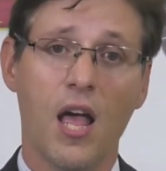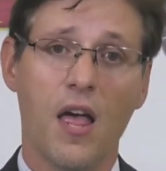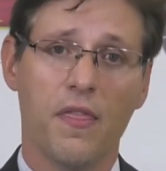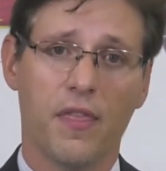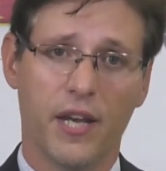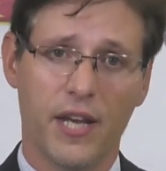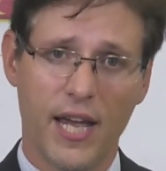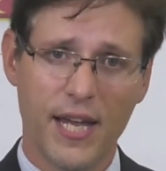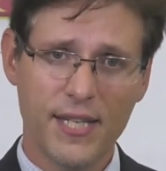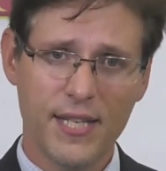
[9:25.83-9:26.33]
The
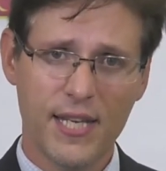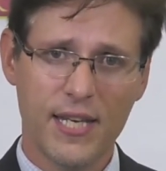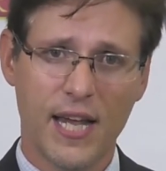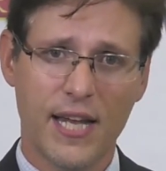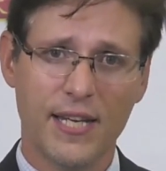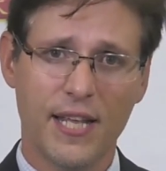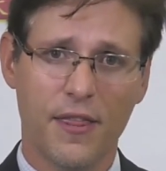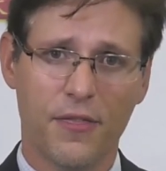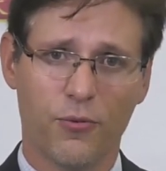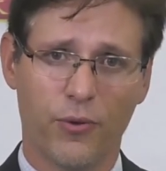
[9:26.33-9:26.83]

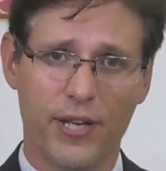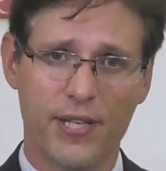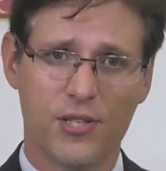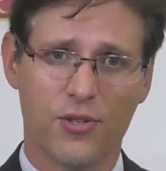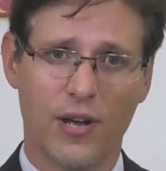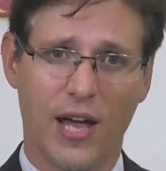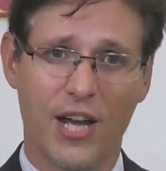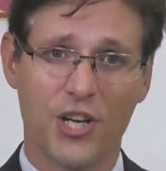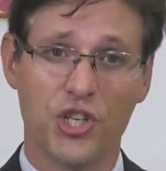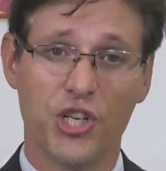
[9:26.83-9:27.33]
1993
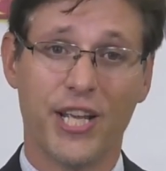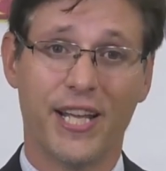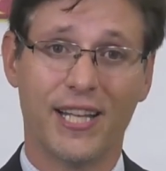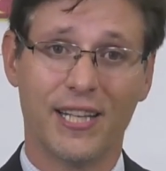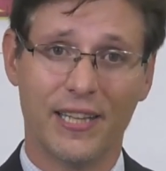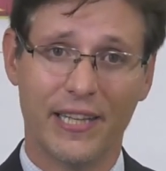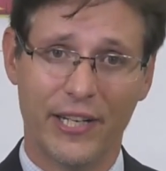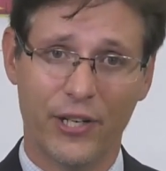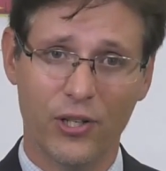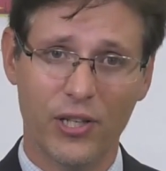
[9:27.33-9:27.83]
strategy
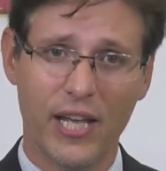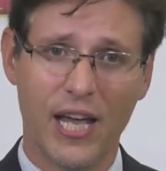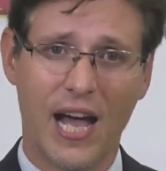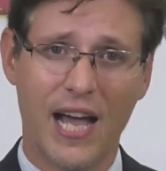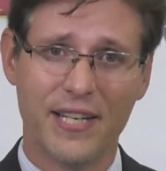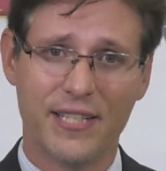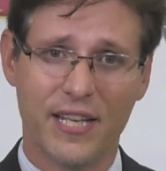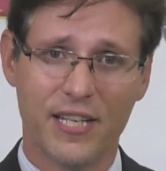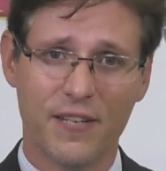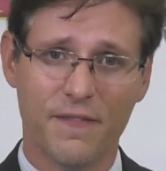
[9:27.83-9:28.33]
clearly
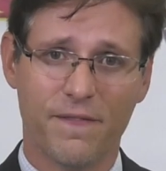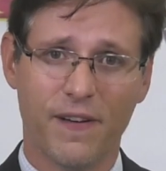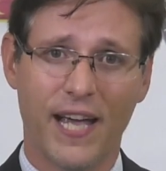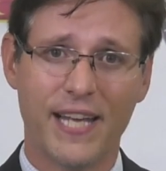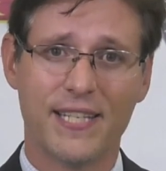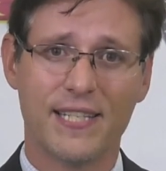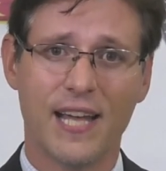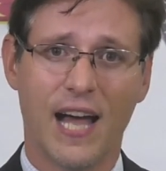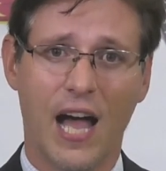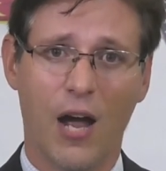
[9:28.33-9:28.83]

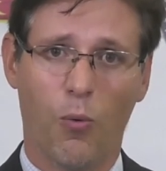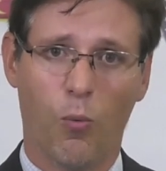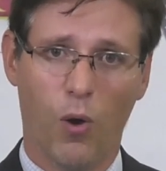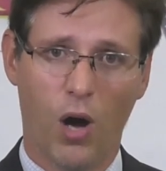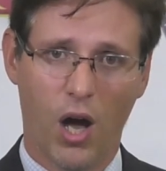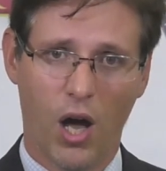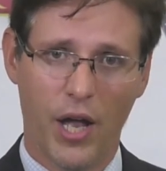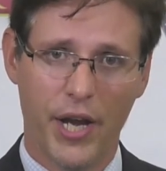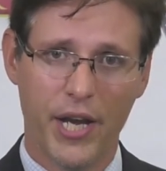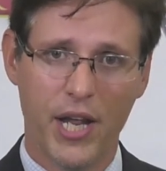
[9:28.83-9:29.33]
identified
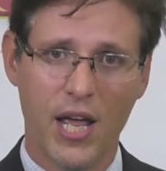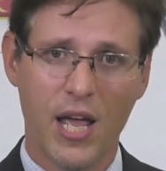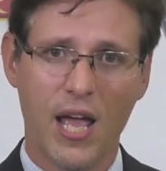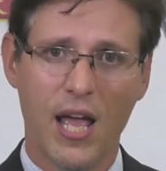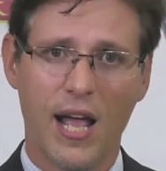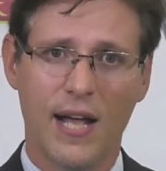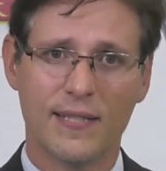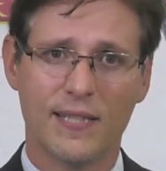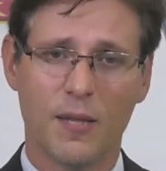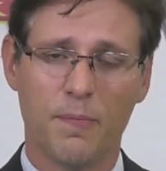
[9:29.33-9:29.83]
Taiwan
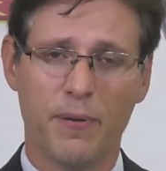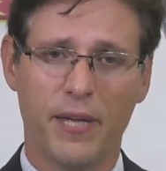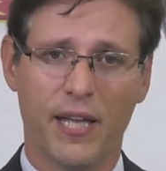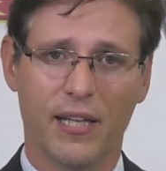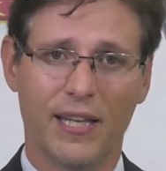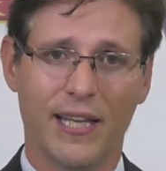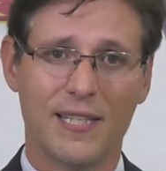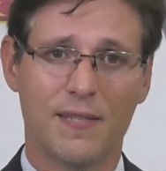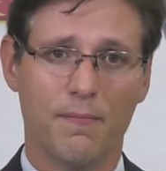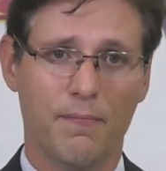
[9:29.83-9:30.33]
as the
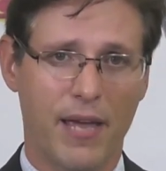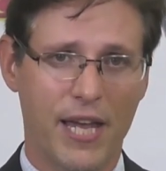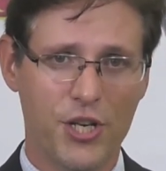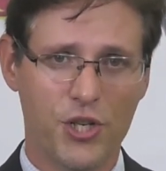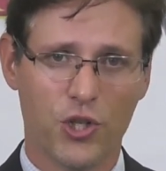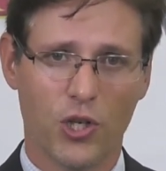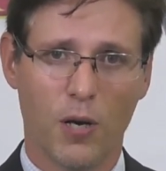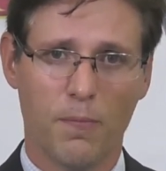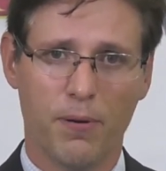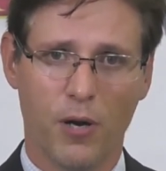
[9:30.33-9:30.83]
PLA's
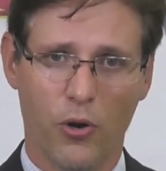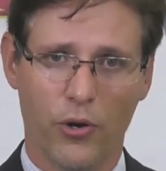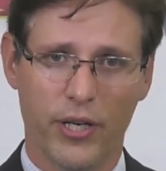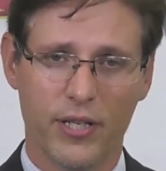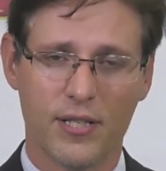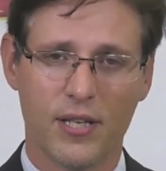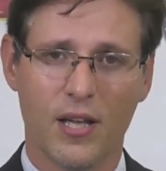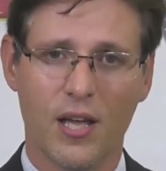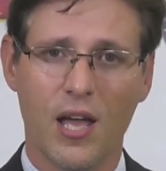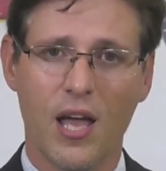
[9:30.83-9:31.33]
major
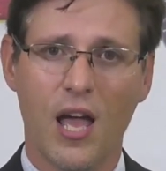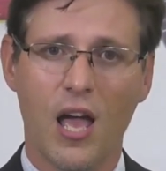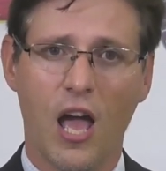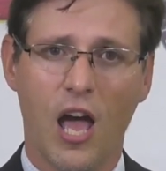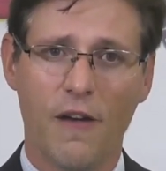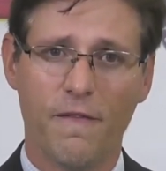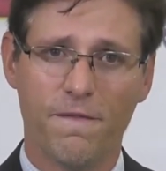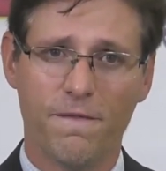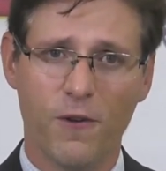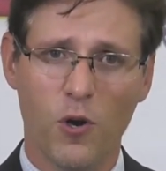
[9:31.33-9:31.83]
opponent
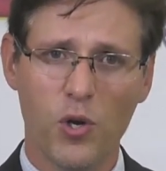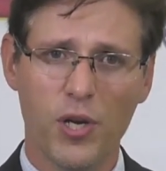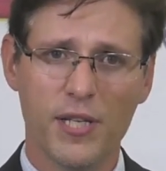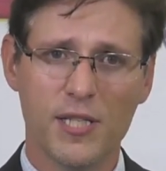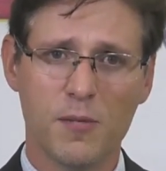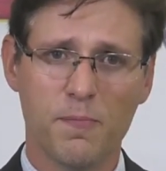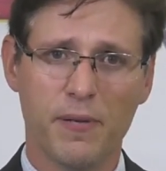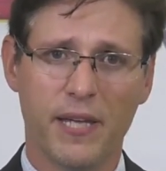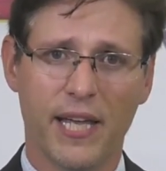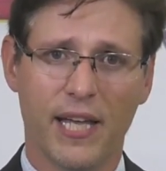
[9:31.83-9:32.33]
and
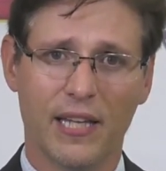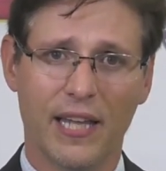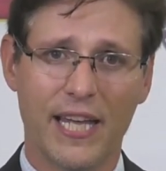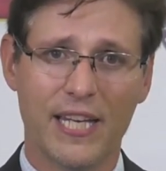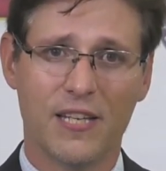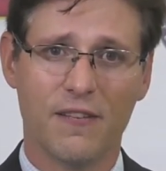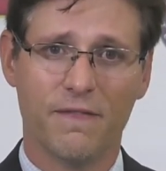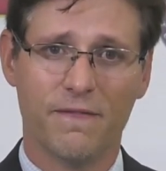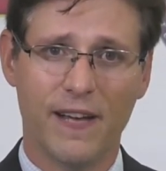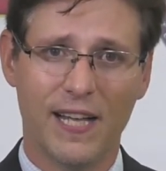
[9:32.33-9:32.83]
focused PLA
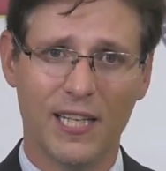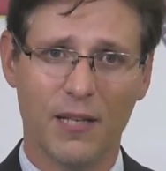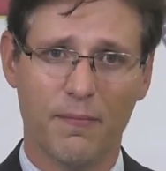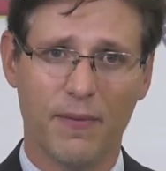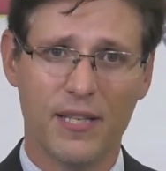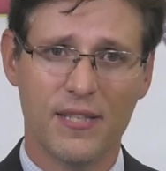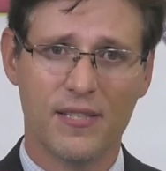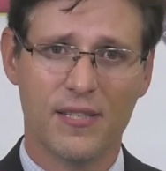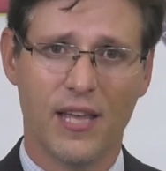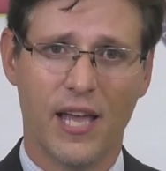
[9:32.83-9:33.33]

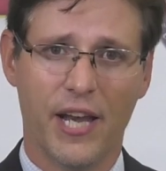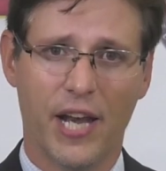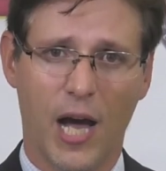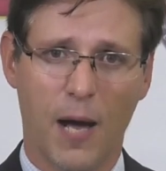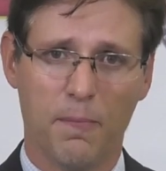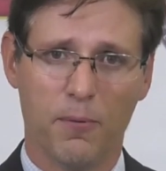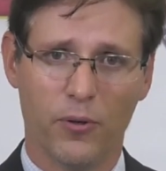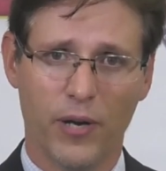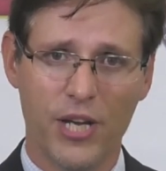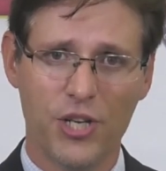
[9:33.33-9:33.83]
developments and
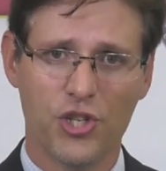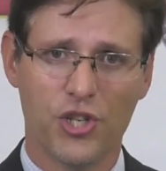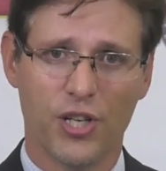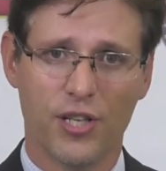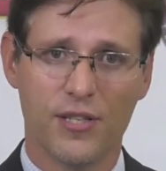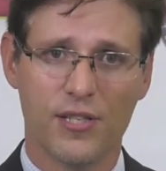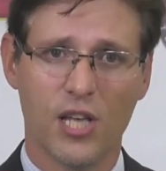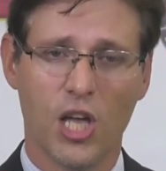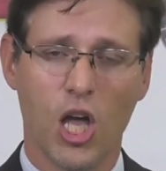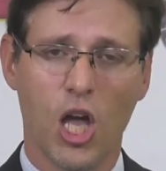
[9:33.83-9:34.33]

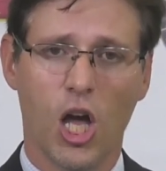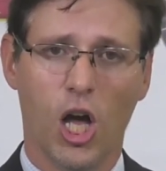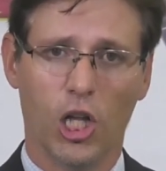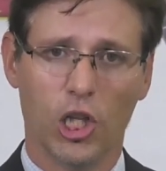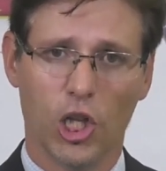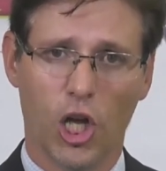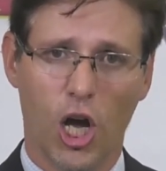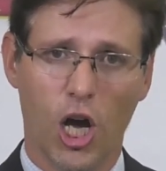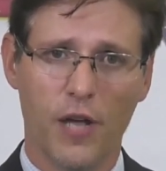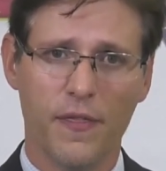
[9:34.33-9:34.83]
operations
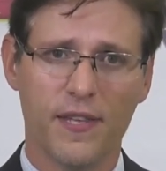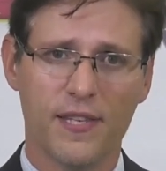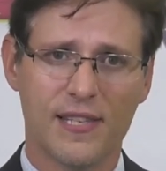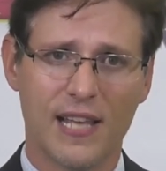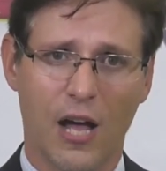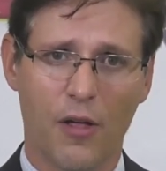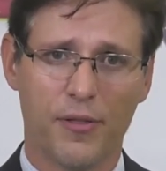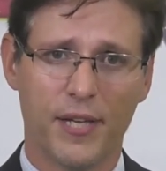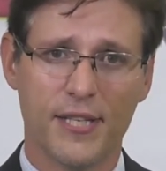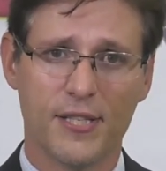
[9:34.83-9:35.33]
along the
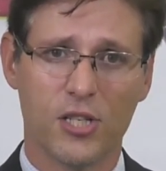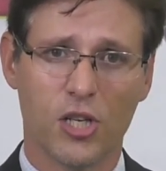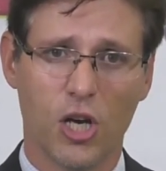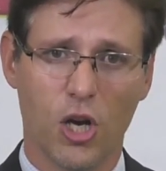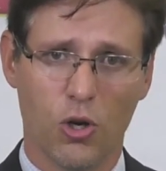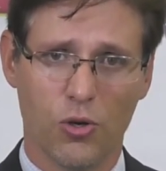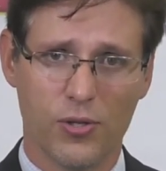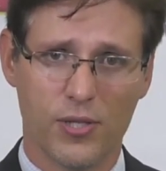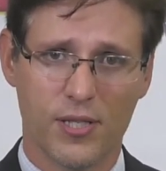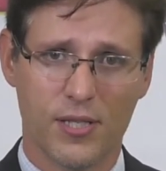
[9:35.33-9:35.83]
southeast
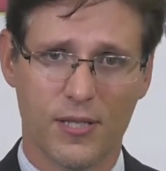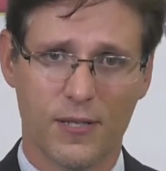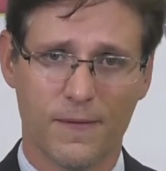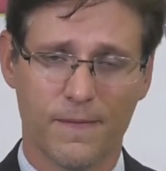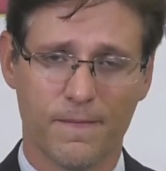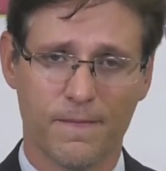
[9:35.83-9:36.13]
coast.